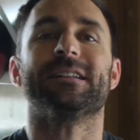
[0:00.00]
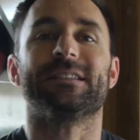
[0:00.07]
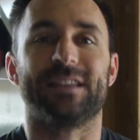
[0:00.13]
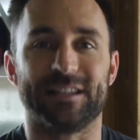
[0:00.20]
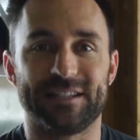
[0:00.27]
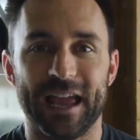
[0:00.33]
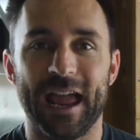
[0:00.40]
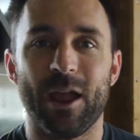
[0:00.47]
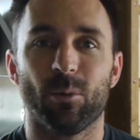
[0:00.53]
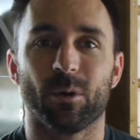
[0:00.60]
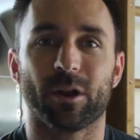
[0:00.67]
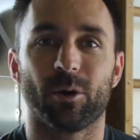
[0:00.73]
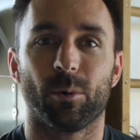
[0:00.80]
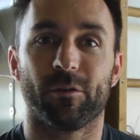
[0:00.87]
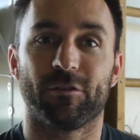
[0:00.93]
Today, we're
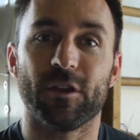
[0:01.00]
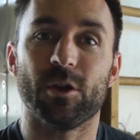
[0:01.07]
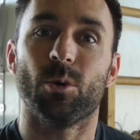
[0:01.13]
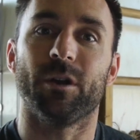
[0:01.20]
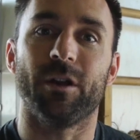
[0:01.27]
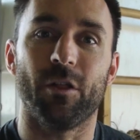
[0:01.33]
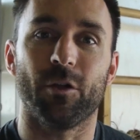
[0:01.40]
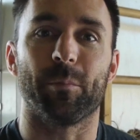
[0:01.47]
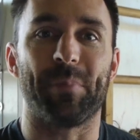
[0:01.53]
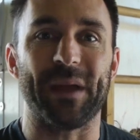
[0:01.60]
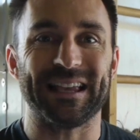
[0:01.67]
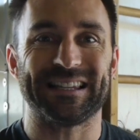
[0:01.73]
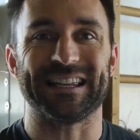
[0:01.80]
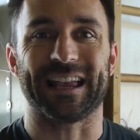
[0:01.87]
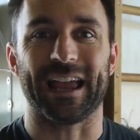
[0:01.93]
going to review another
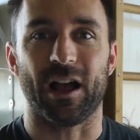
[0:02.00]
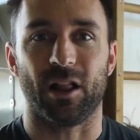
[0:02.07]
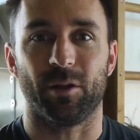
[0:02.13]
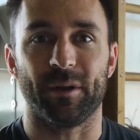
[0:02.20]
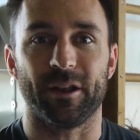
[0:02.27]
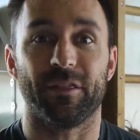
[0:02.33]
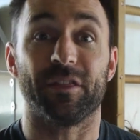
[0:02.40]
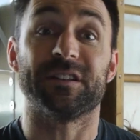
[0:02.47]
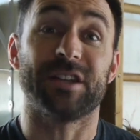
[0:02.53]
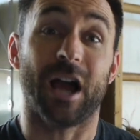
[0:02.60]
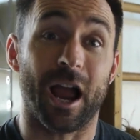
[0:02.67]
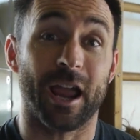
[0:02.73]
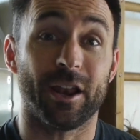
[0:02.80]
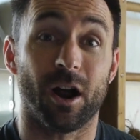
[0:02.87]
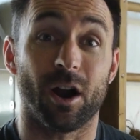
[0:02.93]
basic element, the
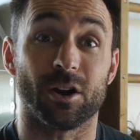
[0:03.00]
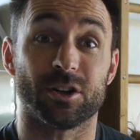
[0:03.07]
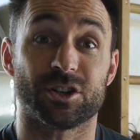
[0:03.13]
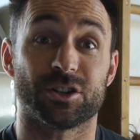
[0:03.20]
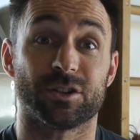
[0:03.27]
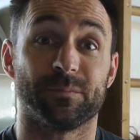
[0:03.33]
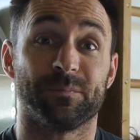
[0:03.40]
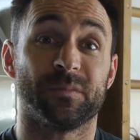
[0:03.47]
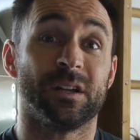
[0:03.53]
tight arch.